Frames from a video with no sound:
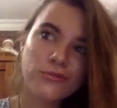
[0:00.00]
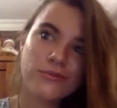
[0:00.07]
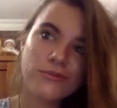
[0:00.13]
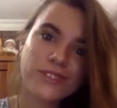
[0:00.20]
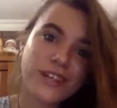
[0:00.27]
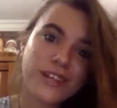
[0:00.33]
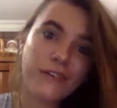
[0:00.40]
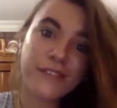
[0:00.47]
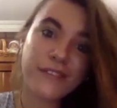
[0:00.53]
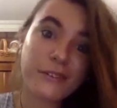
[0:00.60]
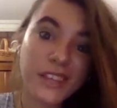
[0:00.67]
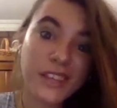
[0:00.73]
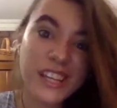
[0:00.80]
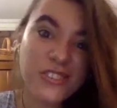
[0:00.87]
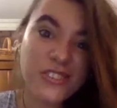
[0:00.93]
stuff that
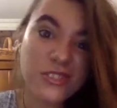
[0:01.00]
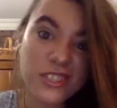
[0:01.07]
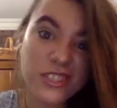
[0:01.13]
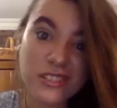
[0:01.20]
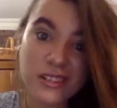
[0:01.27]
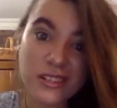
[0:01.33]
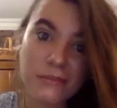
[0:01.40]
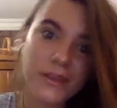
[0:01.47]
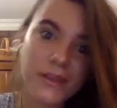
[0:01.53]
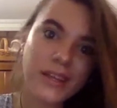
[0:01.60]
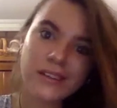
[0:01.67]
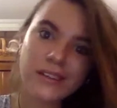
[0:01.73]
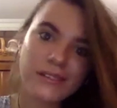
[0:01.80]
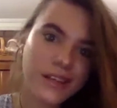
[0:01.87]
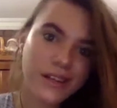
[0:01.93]
really interests them
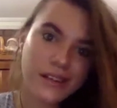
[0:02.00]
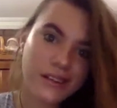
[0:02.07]
in a